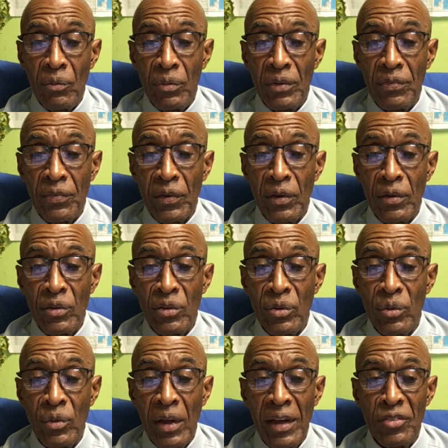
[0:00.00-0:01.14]
referred
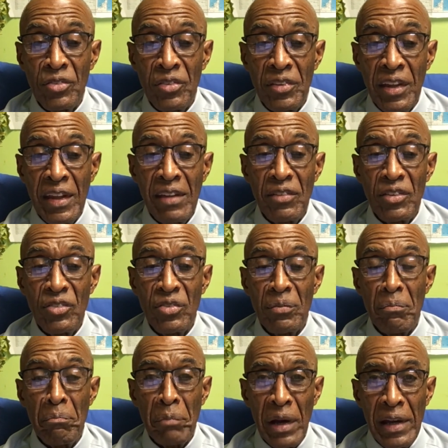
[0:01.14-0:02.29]
to as David's
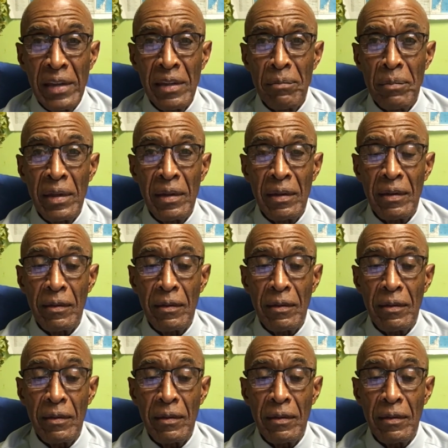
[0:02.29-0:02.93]
mighty men,